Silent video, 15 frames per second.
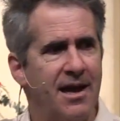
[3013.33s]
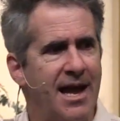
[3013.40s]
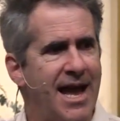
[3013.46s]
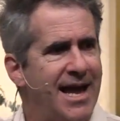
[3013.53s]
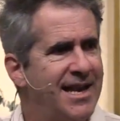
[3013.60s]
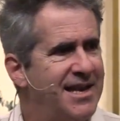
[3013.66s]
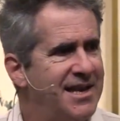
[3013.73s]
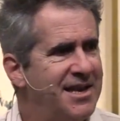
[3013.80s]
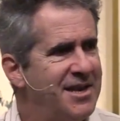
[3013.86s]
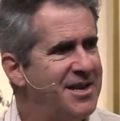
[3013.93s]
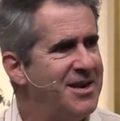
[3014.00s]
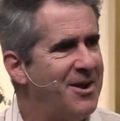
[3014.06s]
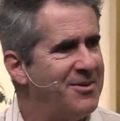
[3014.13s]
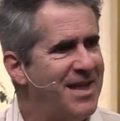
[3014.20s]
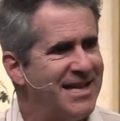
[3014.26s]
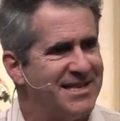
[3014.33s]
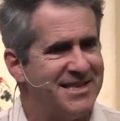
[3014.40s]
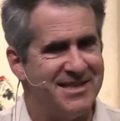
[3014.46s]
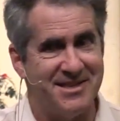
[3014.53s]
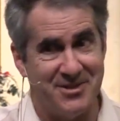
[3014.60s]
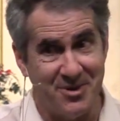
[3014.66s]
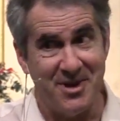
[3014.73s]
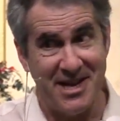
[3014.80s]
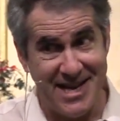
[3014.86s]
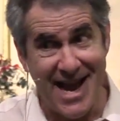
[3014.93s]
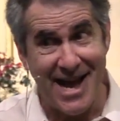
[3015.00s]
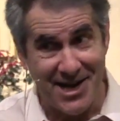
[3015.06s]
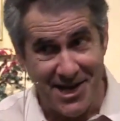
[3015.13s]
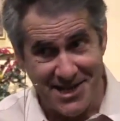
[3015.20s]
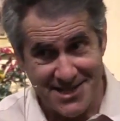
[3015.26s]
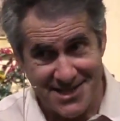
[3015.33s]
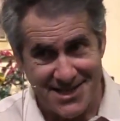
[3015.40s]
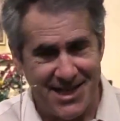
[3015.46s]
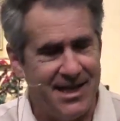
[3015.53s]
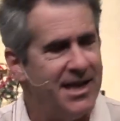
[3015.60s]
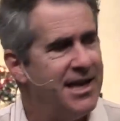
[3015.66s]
And, that's sort of not us.